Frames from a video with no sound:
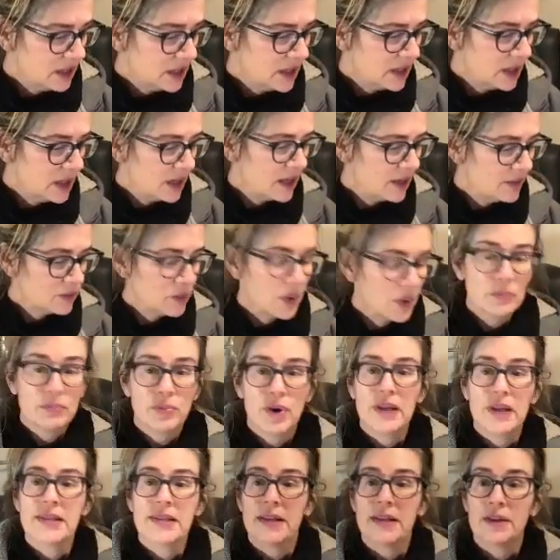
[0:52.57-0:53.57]
of when
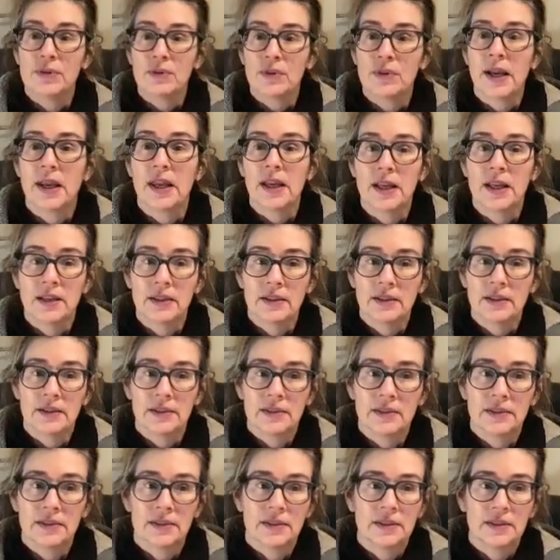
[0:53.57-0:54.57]
President Reagan
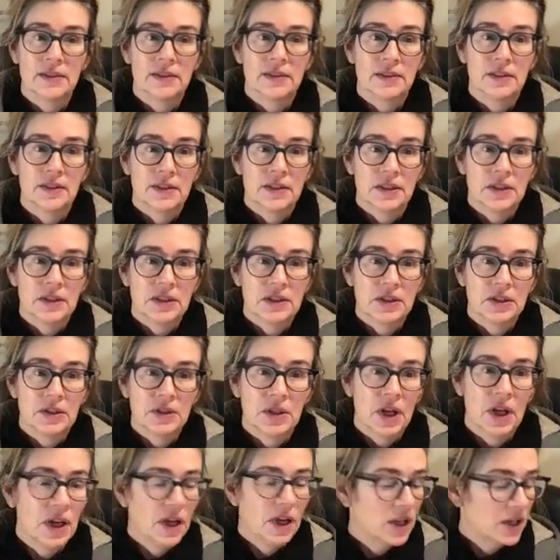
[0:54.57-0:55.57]

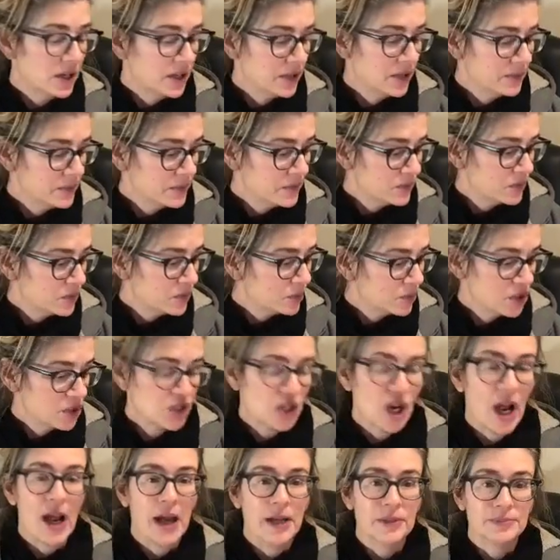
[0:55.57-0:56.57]
um, was
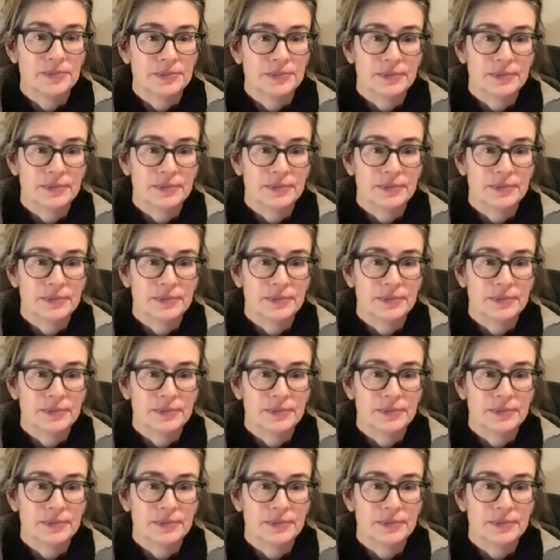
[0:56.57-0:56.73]
shot.